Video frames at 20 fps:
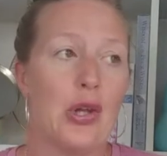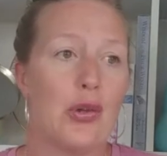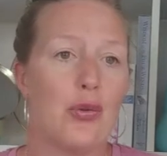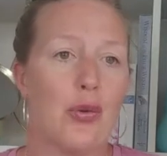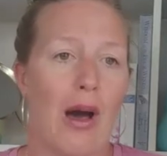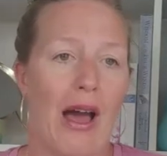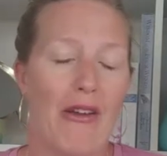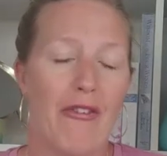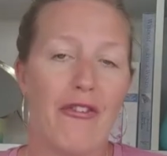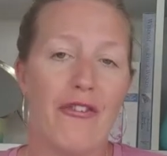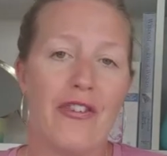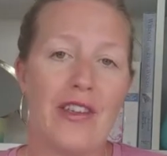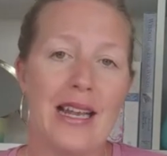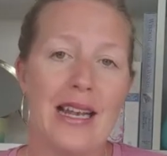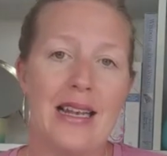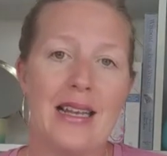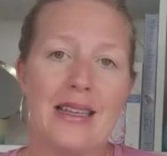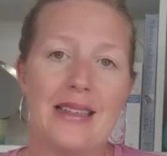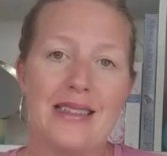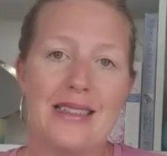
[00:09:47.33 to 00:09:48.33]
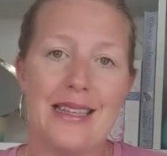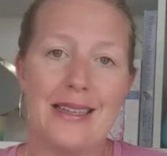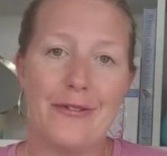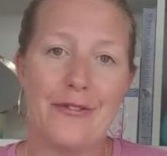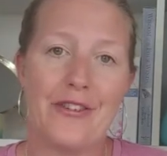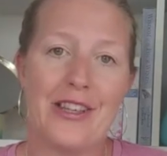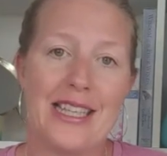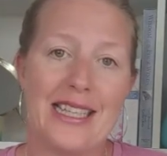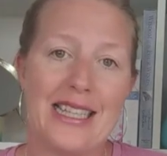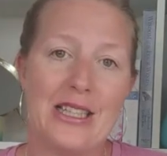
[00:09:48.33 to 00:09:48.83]
So I feel
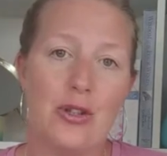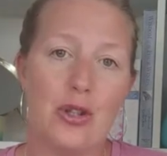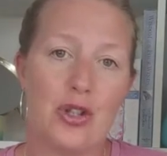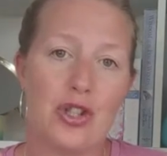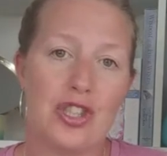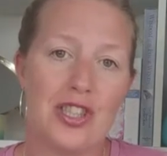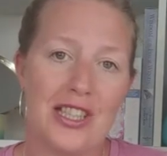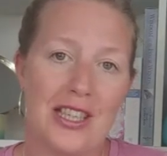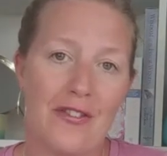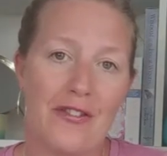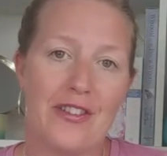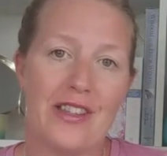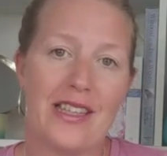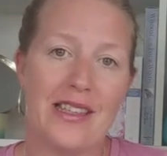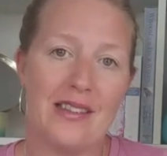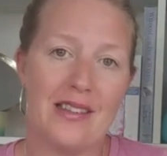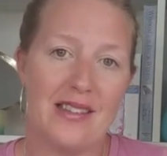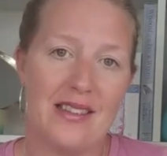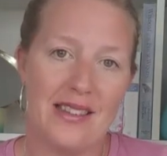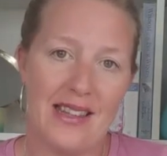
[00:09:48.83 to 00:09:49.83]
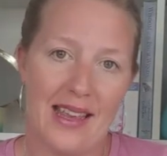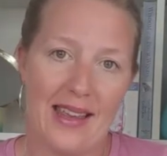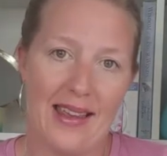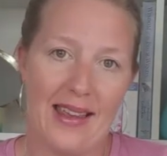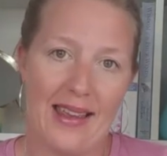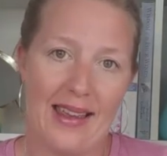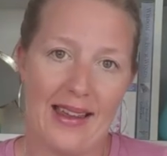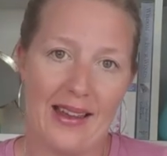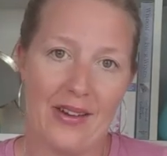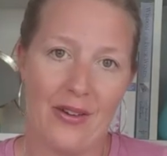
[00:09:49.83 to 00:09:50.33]
definitely the shift is
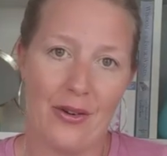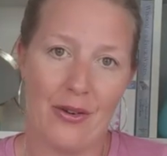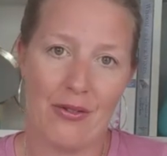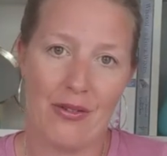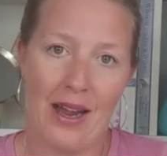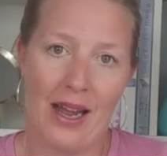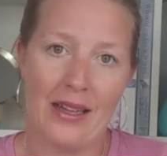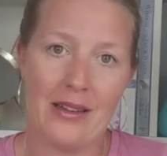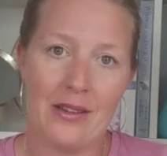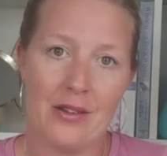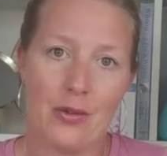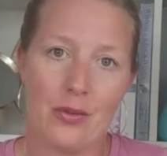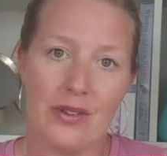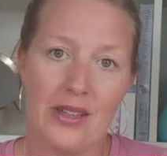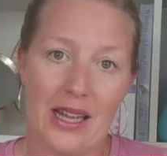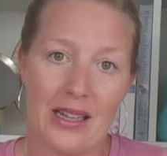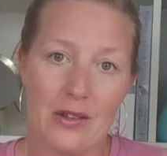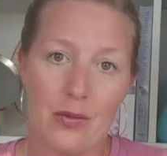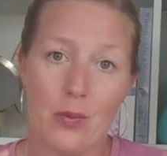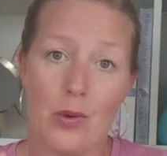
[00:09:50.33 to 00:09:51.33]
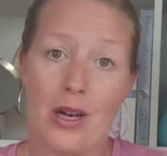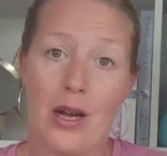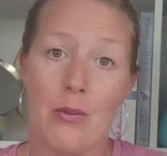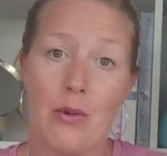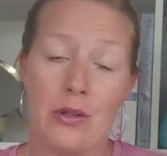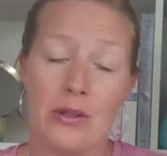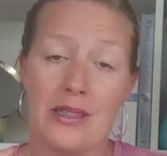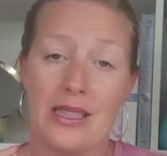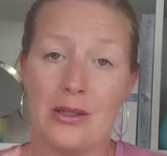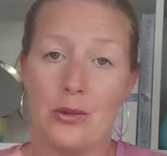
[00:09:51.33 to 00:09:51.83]
there. All right, so that's what I
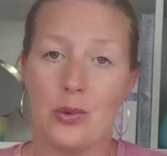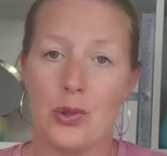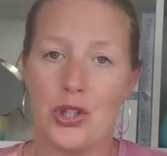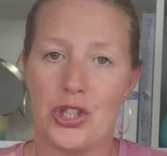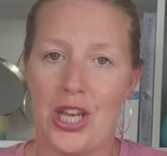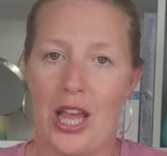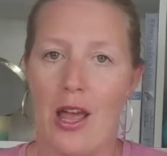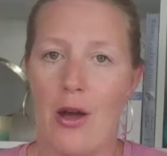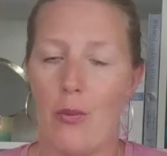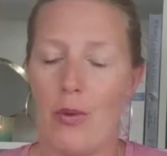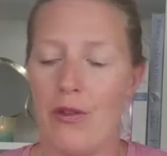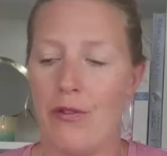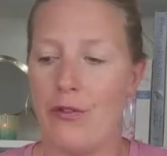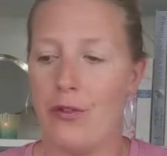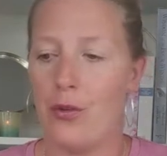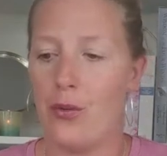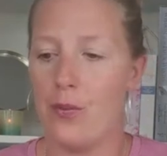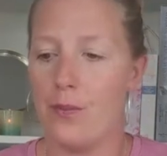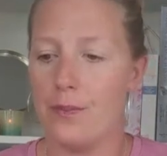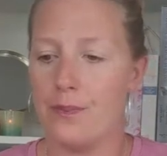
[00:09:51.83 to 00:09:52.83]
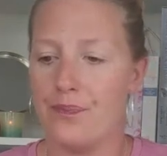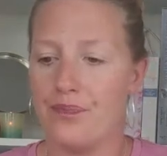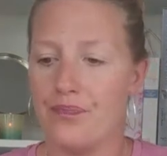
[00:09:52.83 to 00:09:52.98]
wanted to share with you.